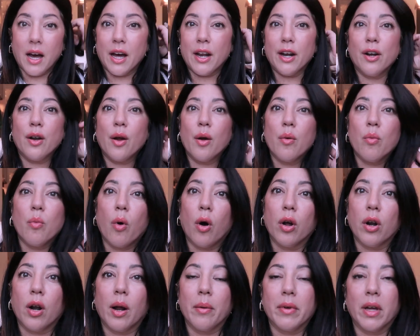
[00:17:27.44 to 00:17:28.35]
I don't know
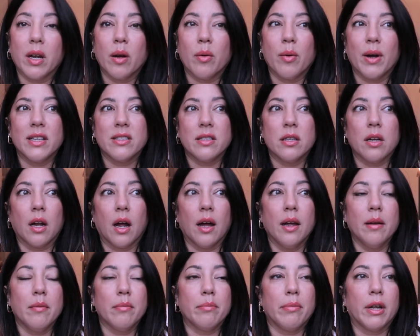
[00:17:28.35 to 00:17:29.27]
what I'm gonna wear
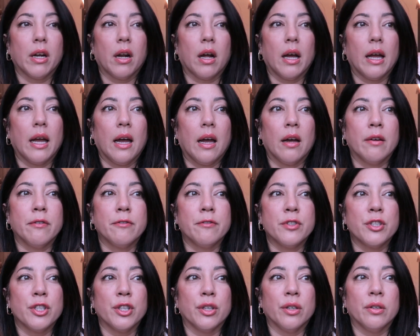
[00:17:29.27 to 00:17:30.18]
tonight, but I have
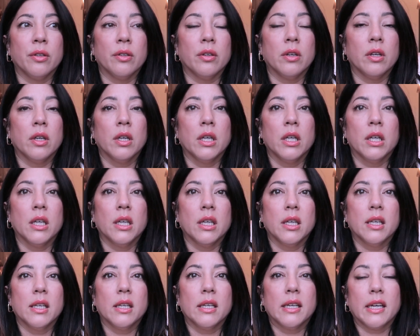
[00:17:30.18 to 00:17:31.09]
to
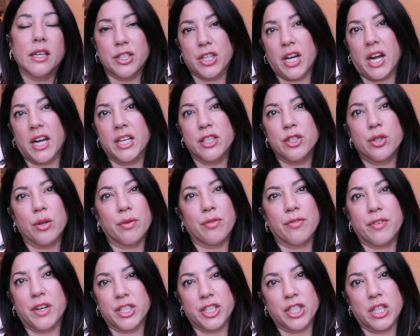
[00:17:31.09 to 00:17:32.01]
get changed or
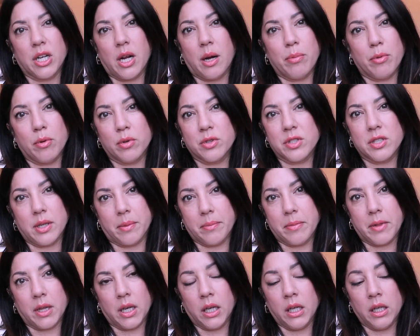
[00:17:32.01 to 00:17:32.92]
freshen up or
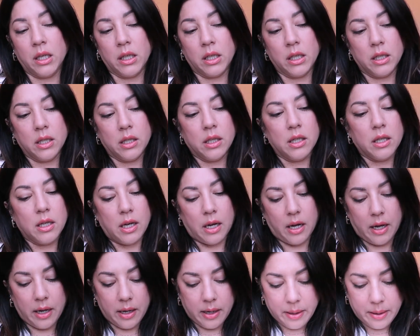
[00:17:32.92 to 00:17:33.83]
something.
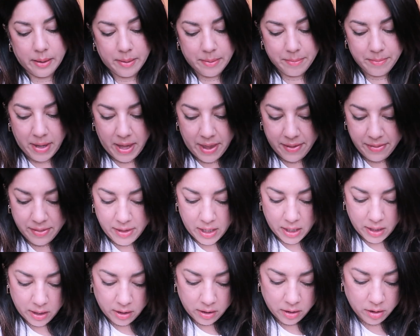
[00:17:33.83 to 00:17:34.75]
Um, and
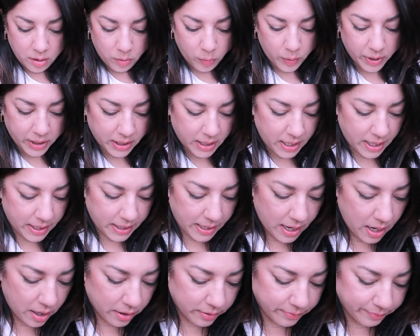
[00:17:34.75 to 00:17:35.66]
then we can head
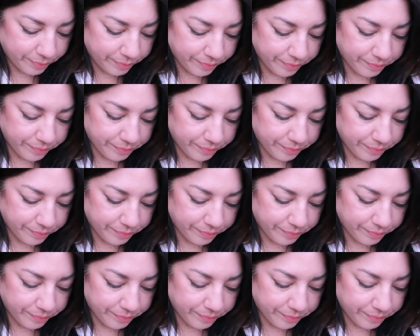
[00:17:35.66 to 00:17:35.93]
out.